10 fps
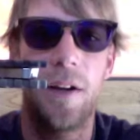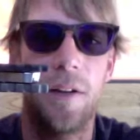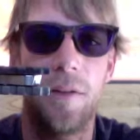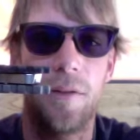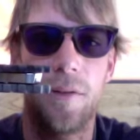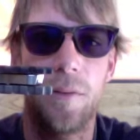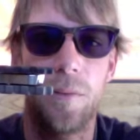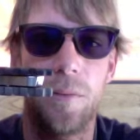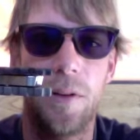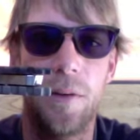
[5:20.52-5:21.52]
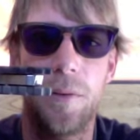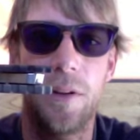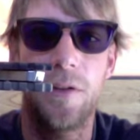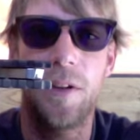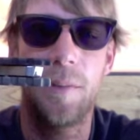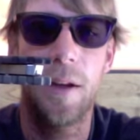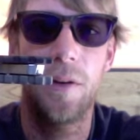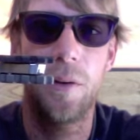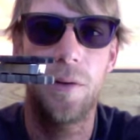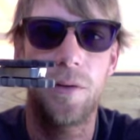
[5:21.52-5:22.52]
didn't really seem that
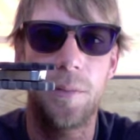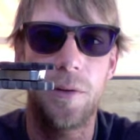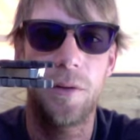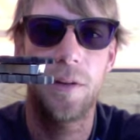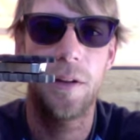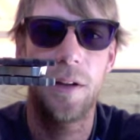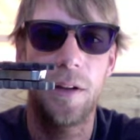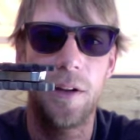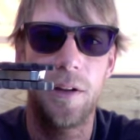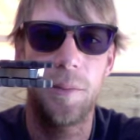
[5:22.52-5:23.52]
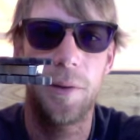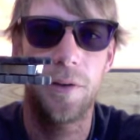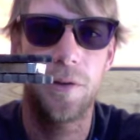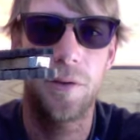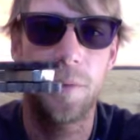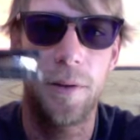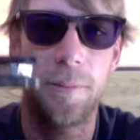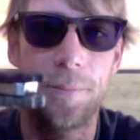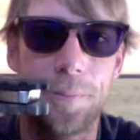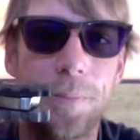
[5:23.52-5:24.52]
noticeable in any of the pictures, but
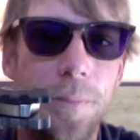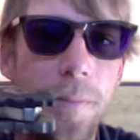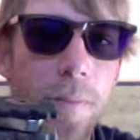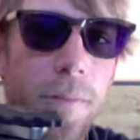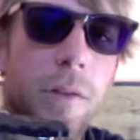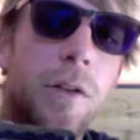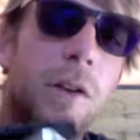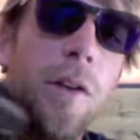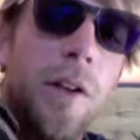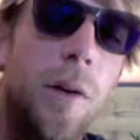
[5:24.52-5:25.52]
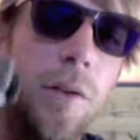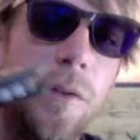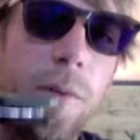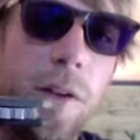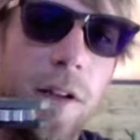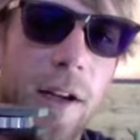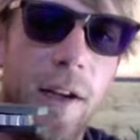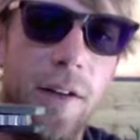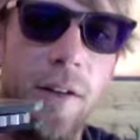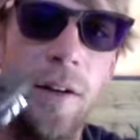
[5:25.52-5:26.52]
certainly noticeable in
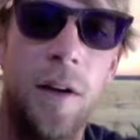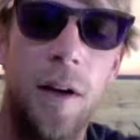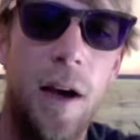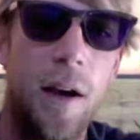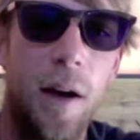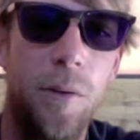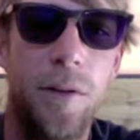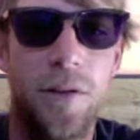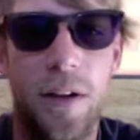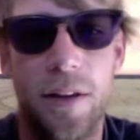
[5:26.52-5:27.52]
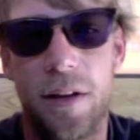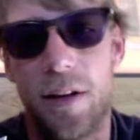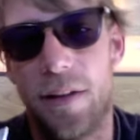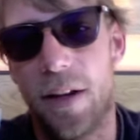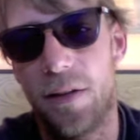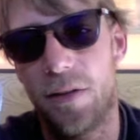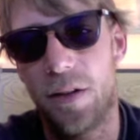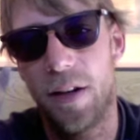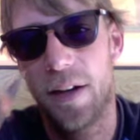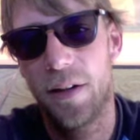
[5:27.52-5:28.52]
hand. I wouldn't say that that is a
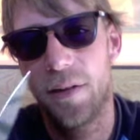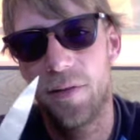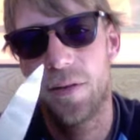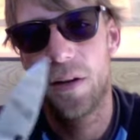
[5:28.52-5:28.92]
negative.